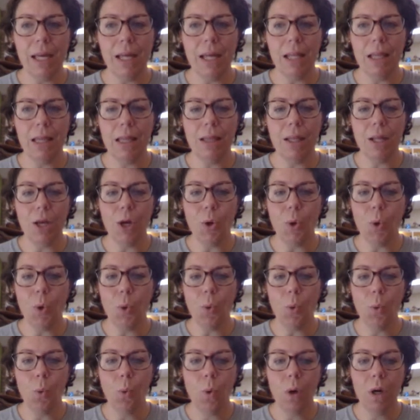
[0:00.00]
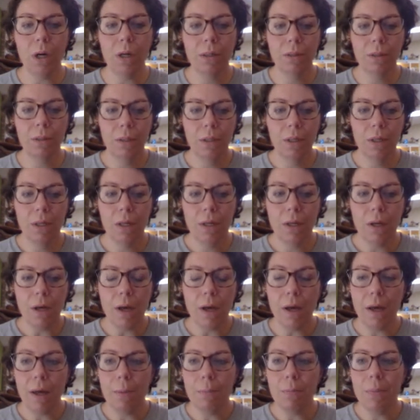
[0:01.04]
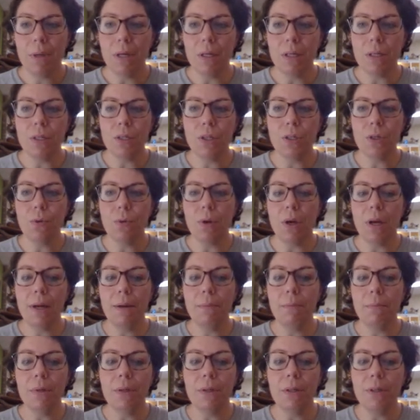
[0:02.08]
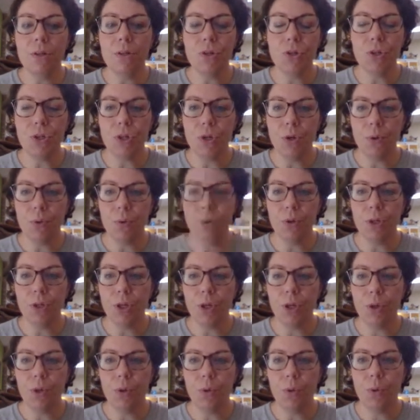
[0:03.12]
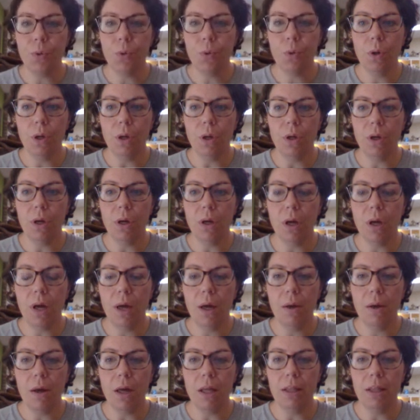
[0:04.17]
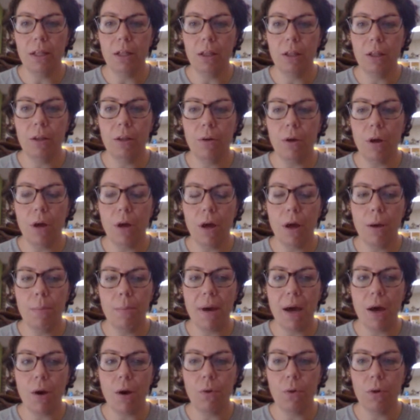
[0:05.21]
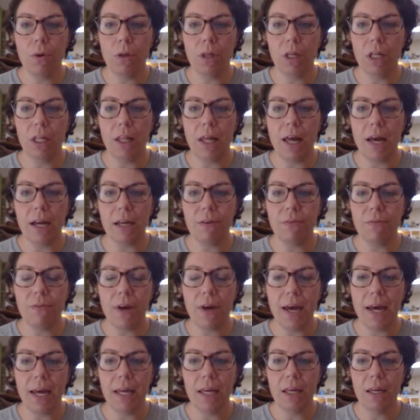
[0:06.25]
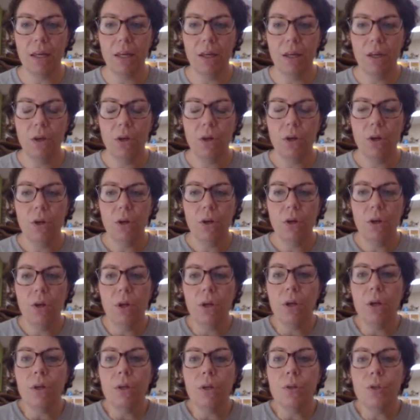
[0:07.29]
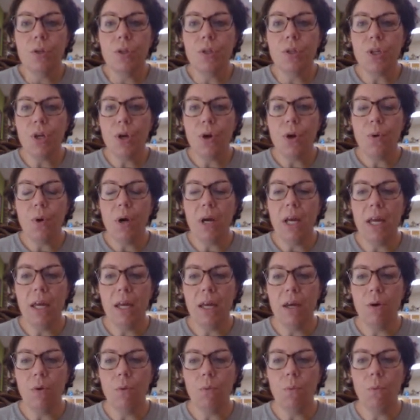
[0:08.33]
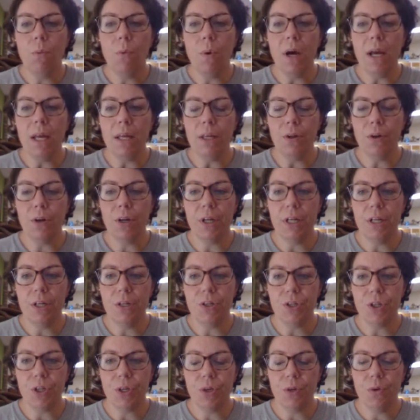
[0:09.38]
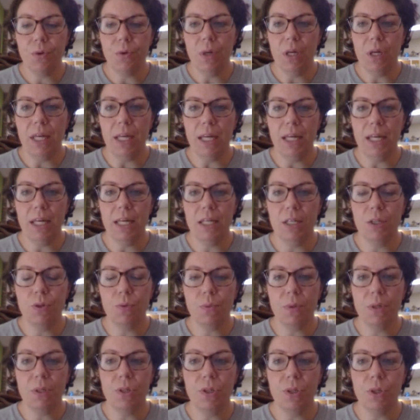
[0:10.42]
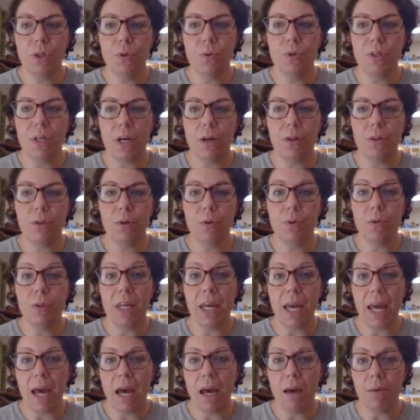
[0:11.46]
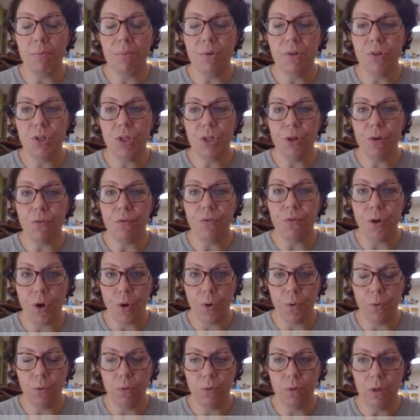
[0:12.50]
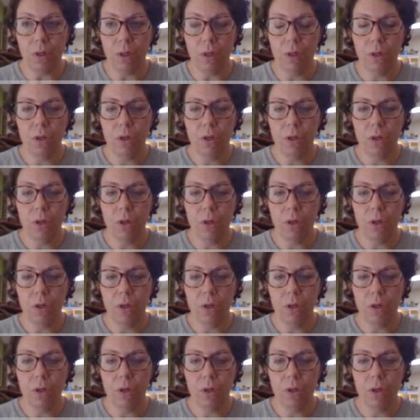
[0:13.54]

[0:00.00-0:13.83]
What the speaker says: Hello. So I'm going to show you a little about Clockify. So what you're going to do is once you download the app to your phone